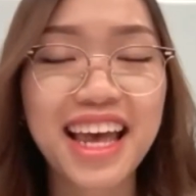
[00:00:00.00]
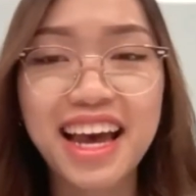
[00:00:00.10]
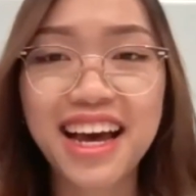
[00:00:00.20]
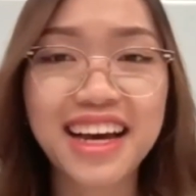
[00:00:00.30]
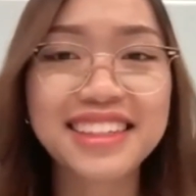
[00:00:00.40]

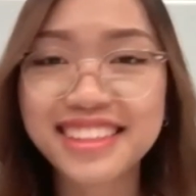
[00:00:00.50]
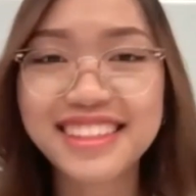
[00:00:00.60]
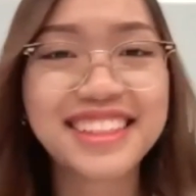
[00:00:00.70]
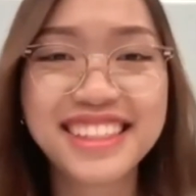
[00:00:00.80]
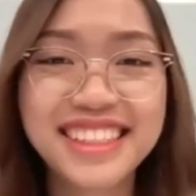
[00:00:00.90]

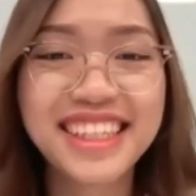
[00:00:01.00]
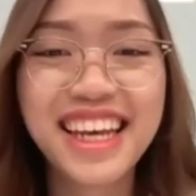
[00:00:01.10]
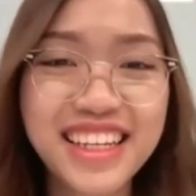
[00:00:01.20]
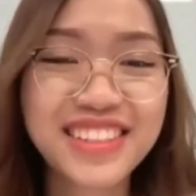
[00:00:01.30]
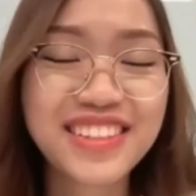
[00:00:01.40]

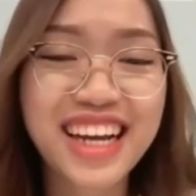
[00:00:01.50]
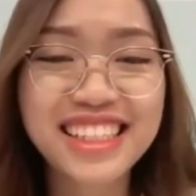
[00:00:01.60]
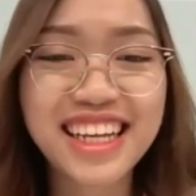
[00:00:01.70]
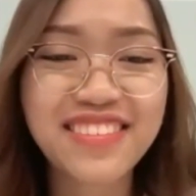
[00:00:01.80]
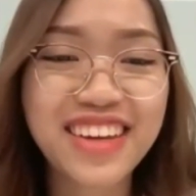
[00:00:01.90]
Do you
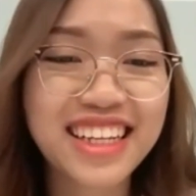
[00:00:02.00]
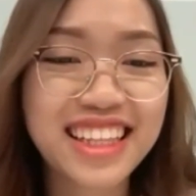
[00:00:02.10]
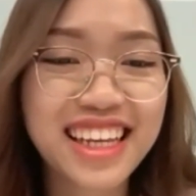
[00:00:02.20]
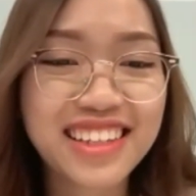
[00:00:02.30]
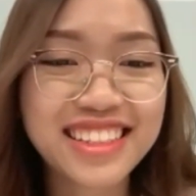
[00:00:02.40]
guys have
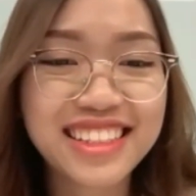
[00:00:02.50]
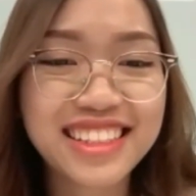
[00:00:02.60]
anything else to